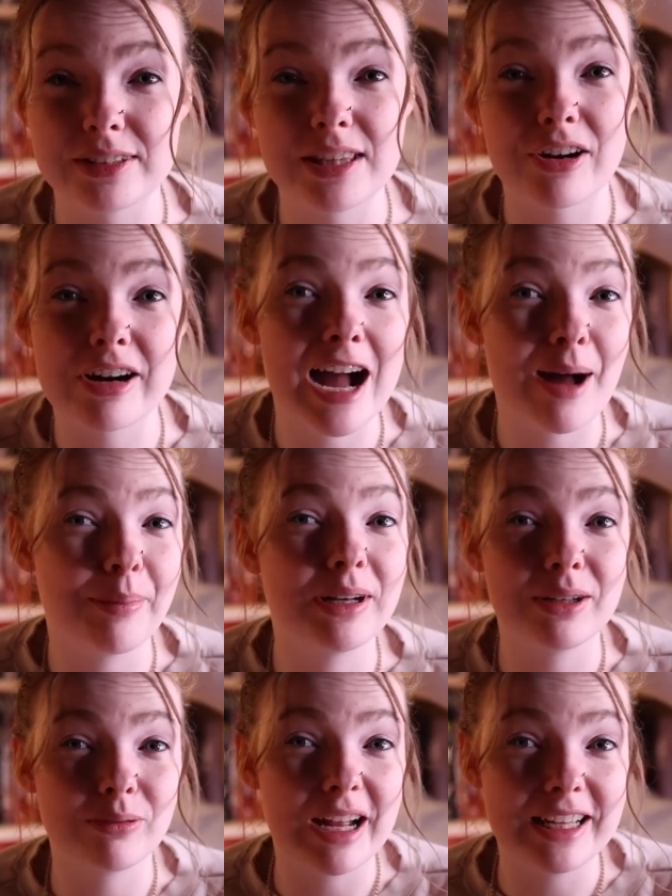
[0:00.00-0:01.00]
that are
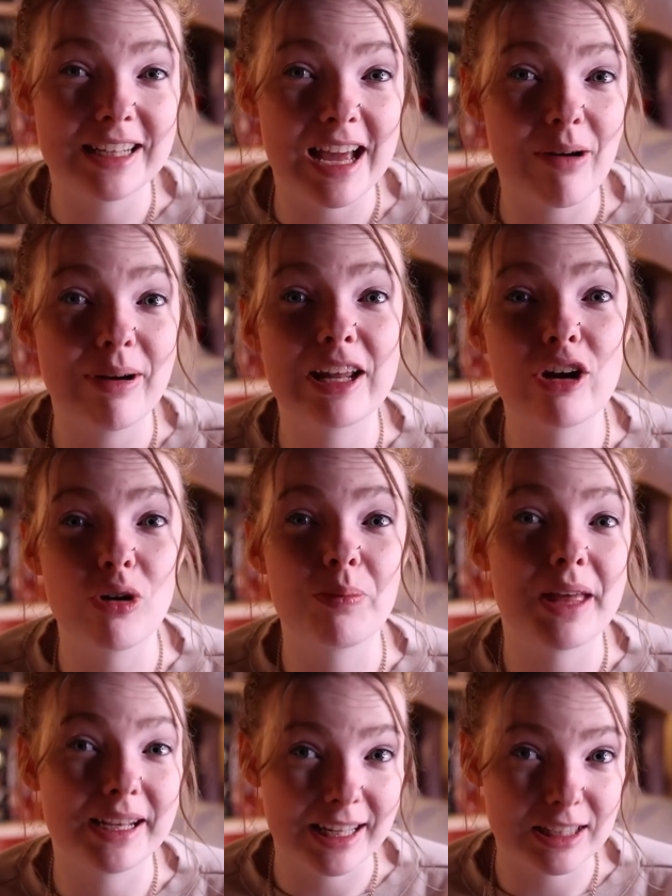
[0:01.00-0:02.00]
happening right now, and I hope
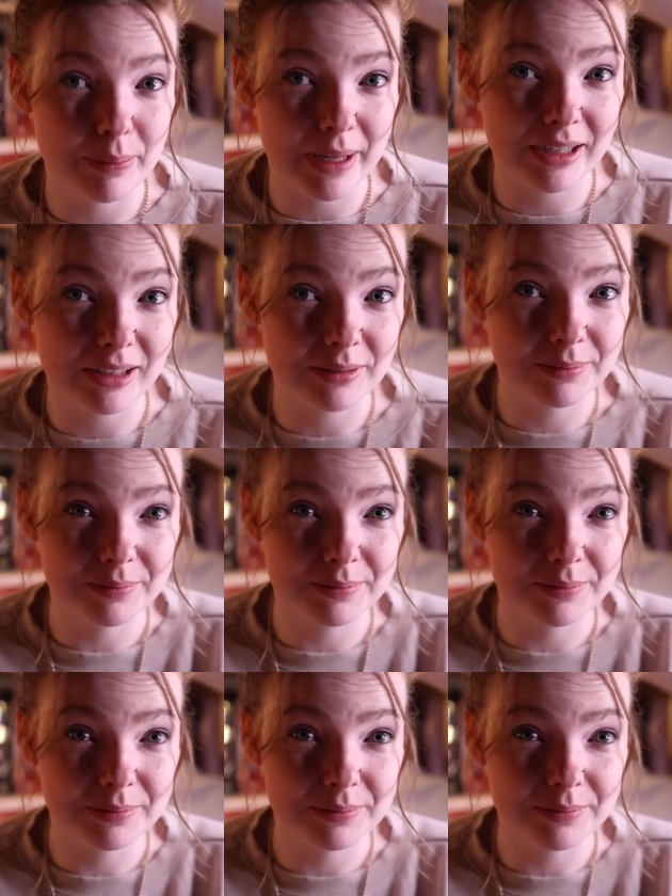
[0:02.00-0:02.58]
that gets better.